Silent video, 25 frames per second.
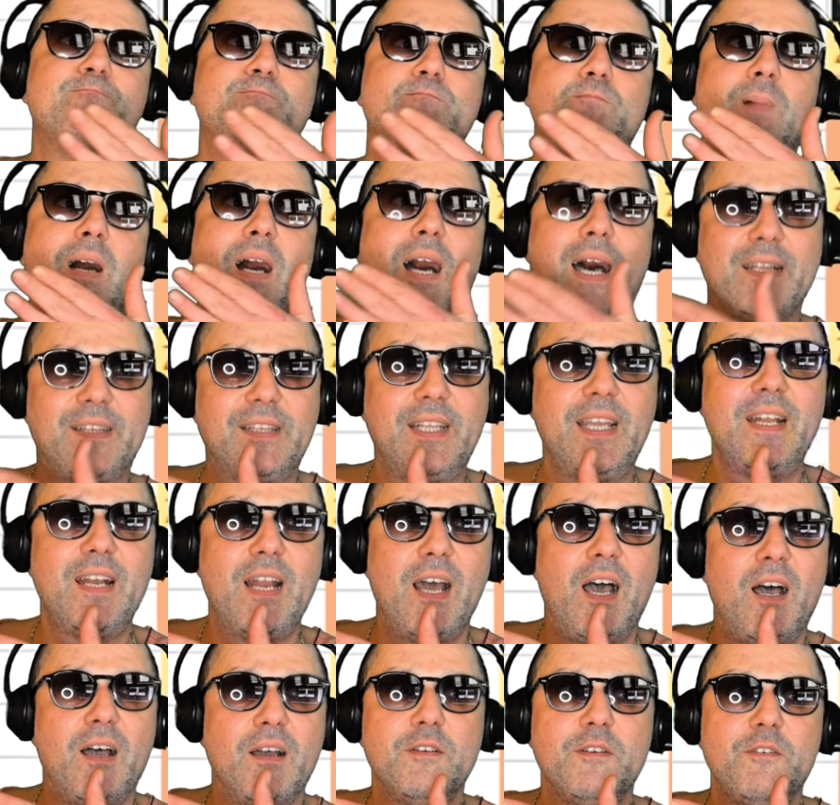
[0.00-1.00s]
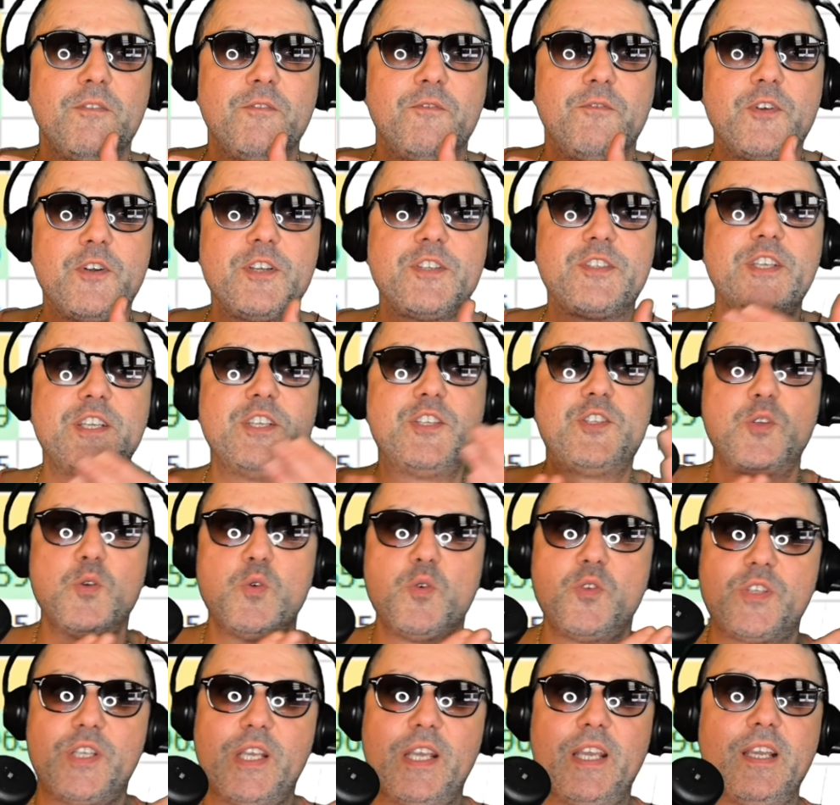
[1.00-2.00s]
Attila versus
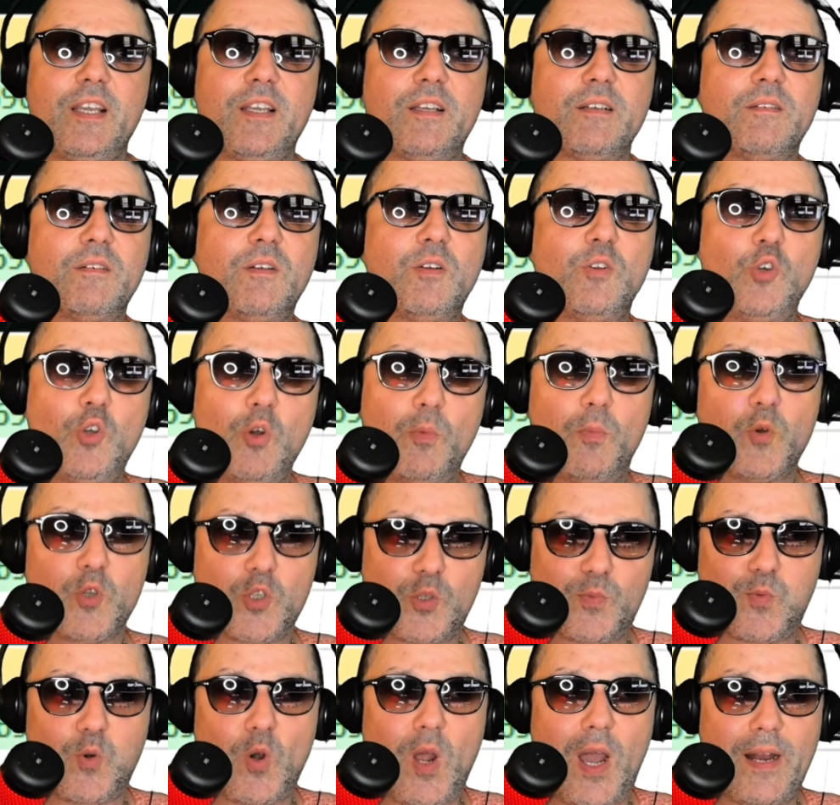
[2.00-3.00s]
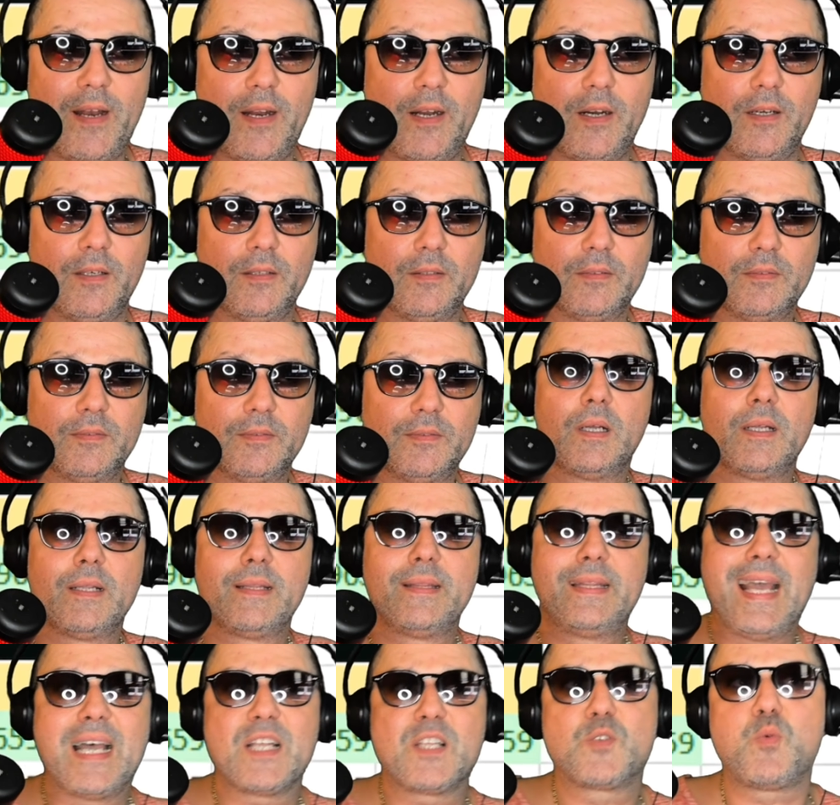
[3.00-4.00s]
using Lubu's brother,
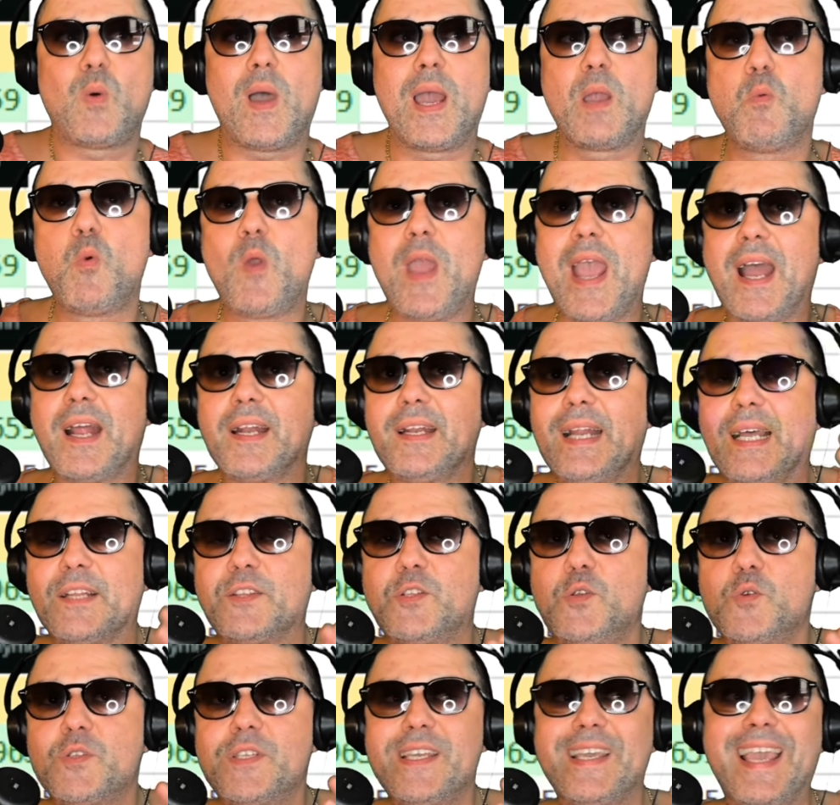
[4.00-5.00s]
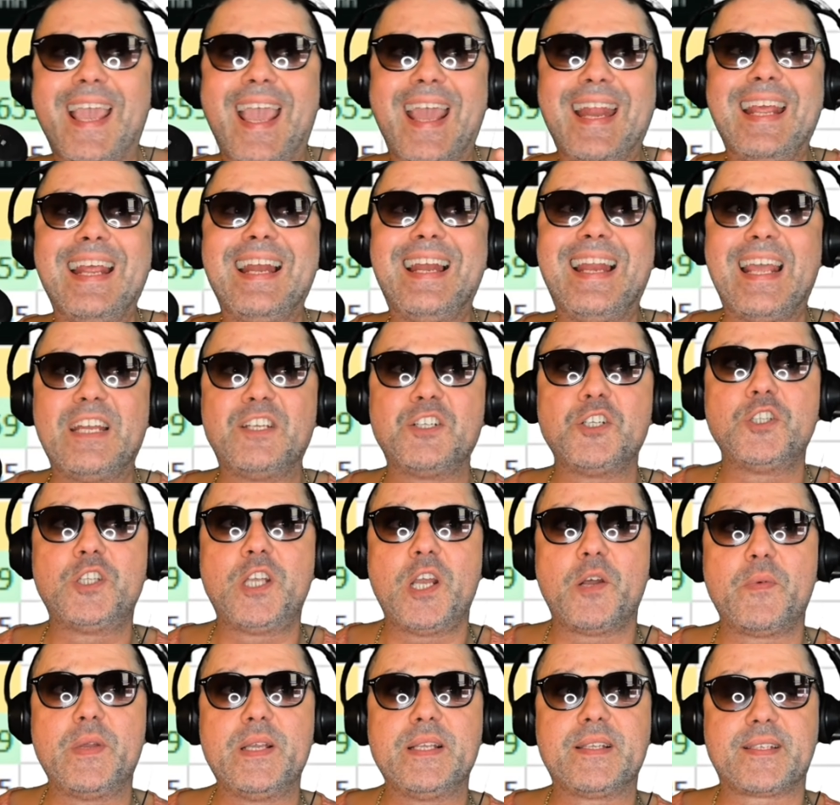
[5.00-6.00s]
that's why we are not using any
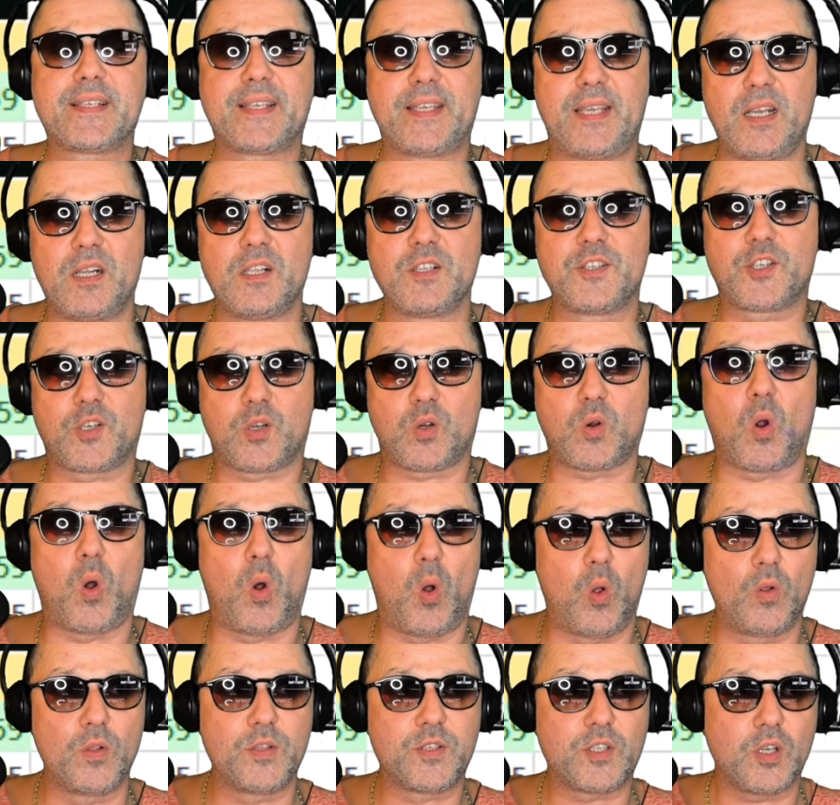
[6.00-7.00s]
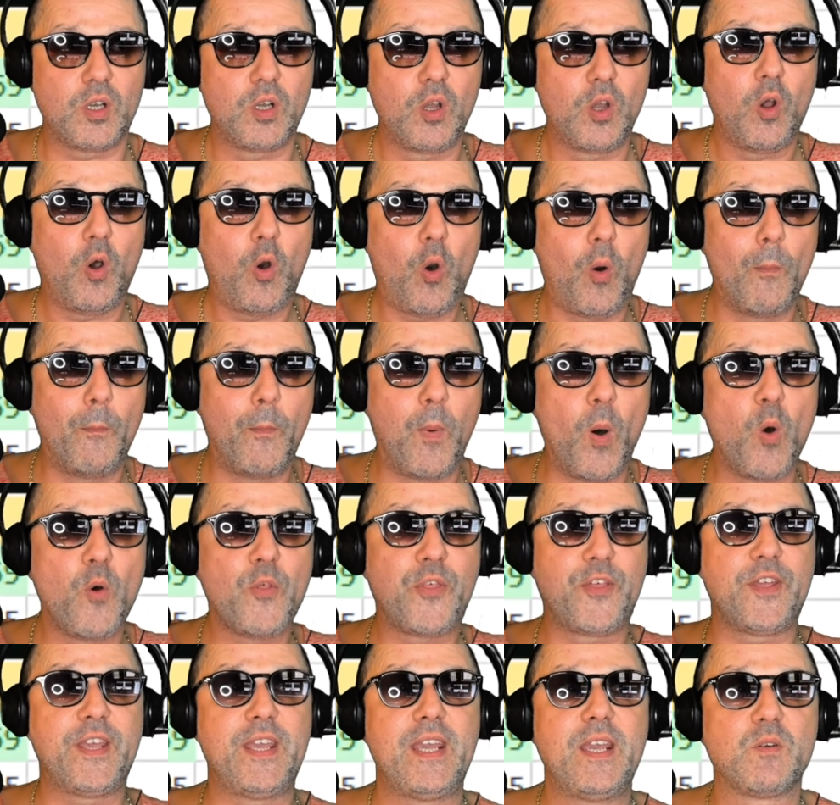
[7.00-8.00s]
legendary skill scrolls on
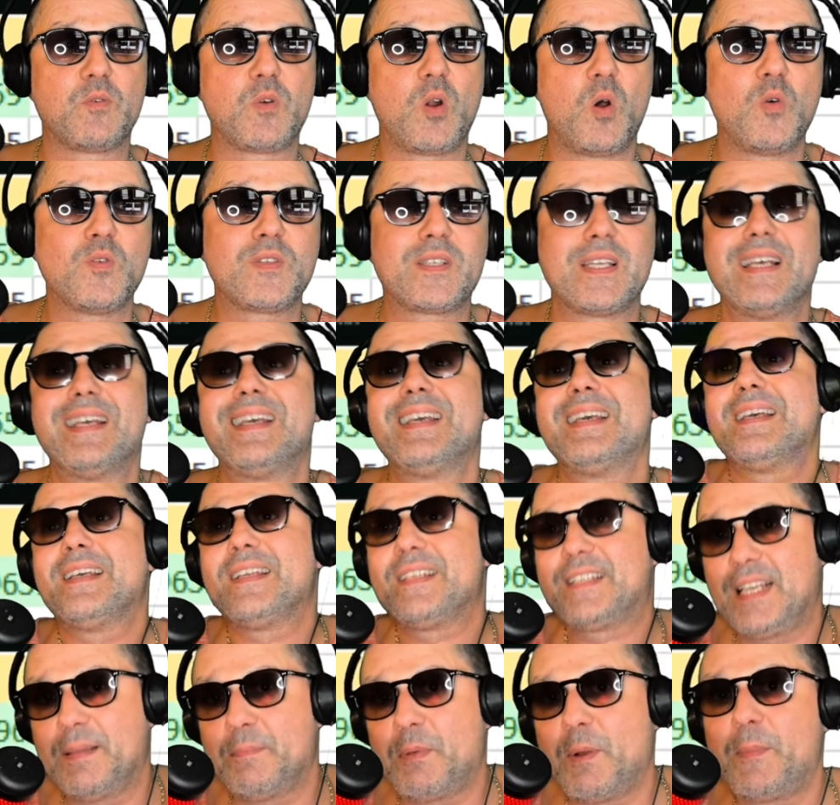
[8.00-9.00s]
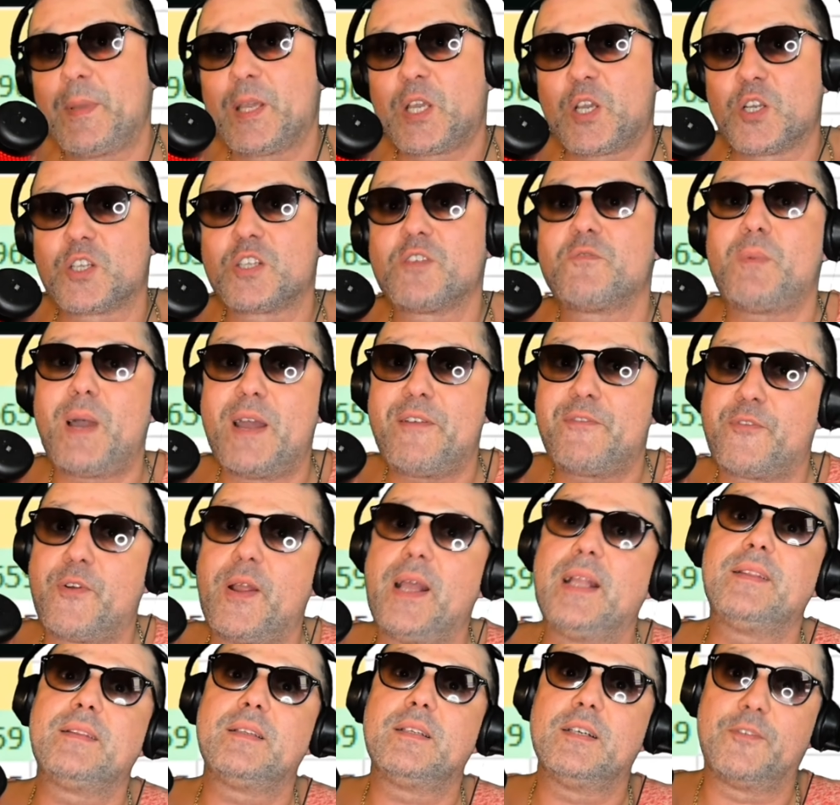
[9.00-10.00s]
both heroes, simply because of my
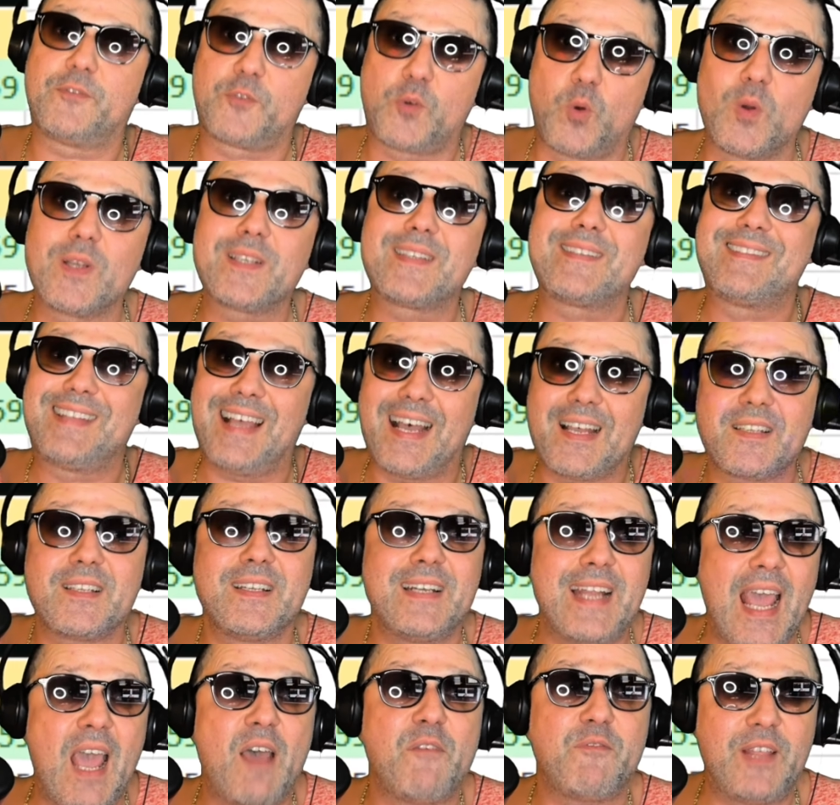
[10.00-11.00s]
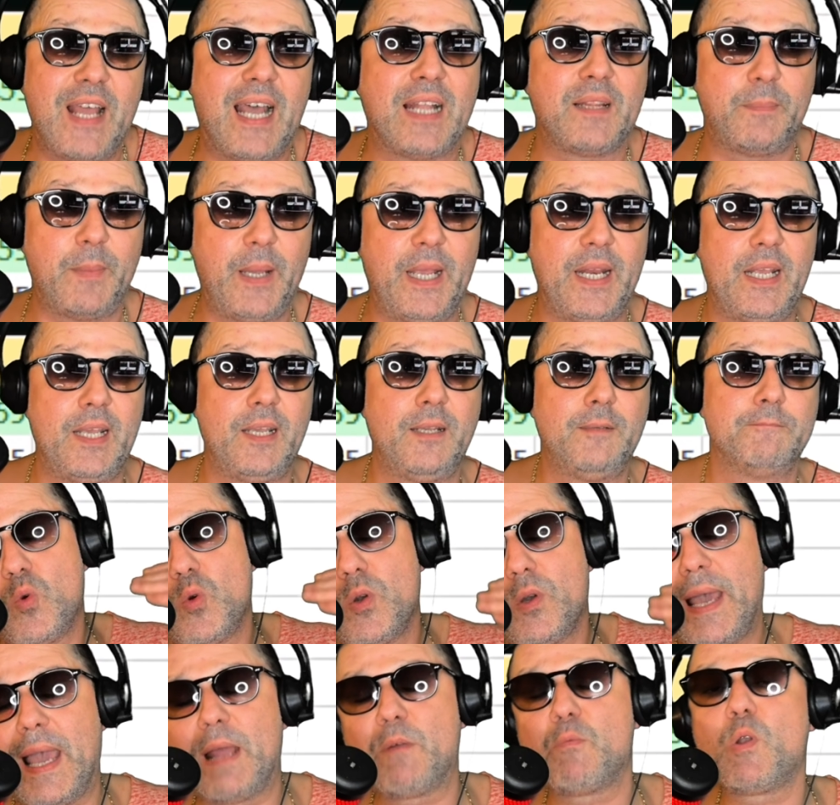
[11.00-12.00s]
friend of course doesn't have that many
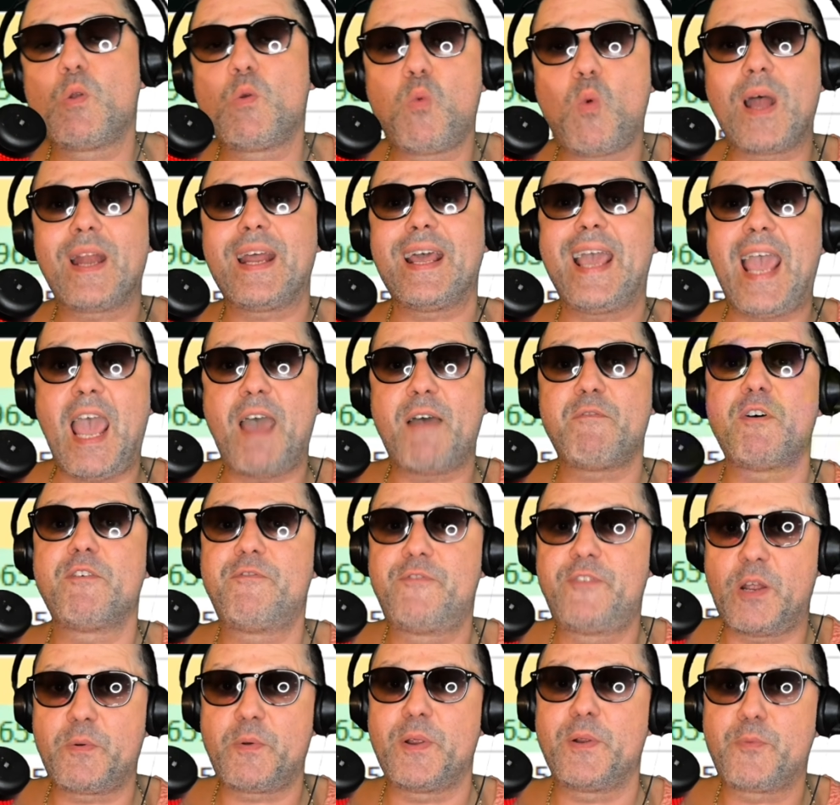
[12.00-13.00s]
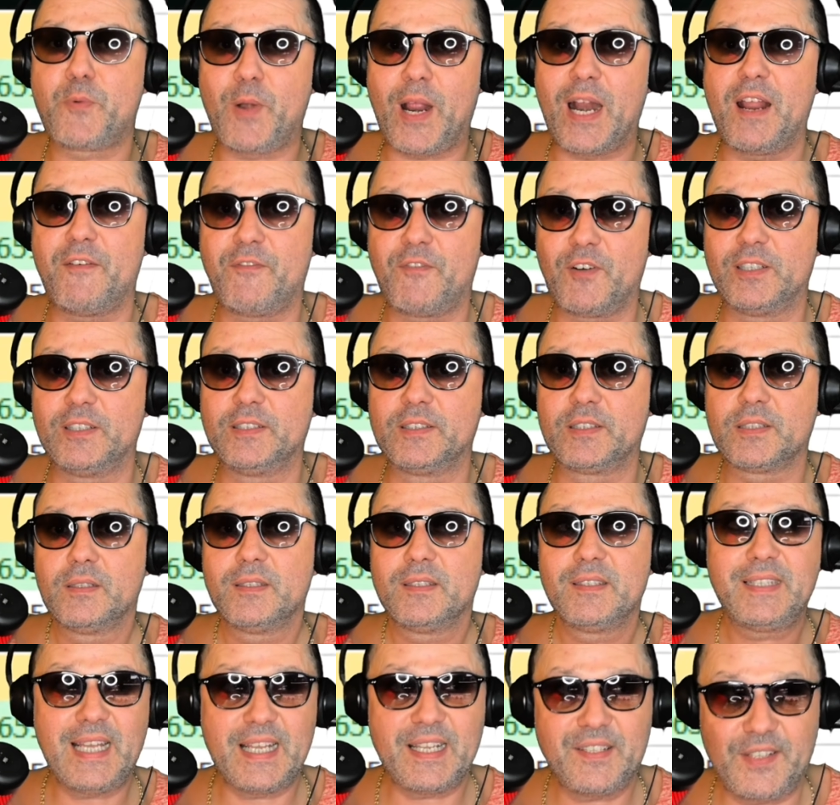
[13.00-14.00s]
and we want to have a very relevant
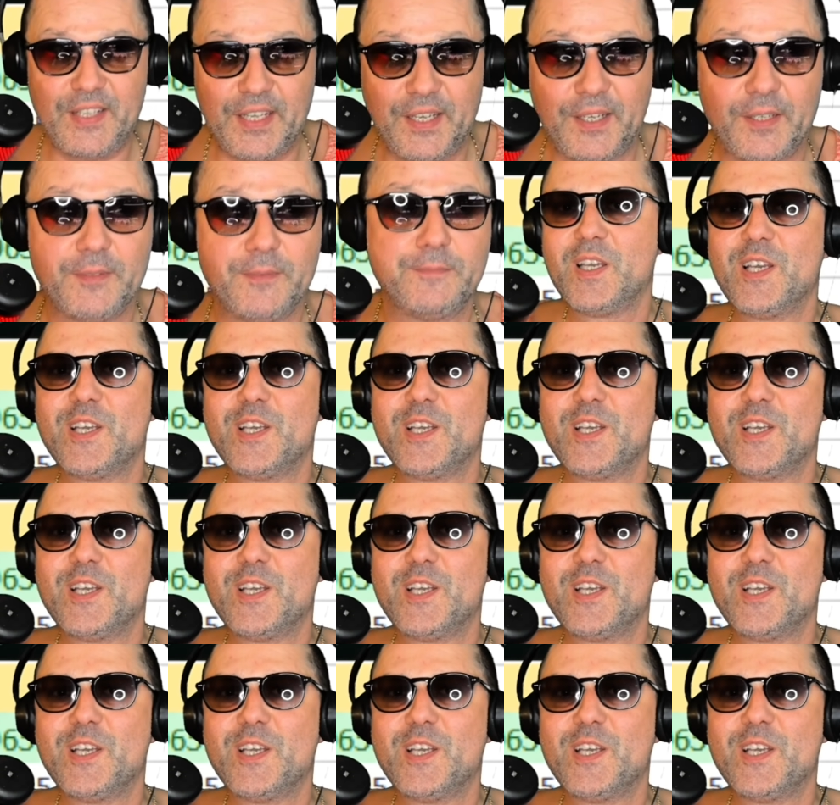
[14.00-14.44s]
testing.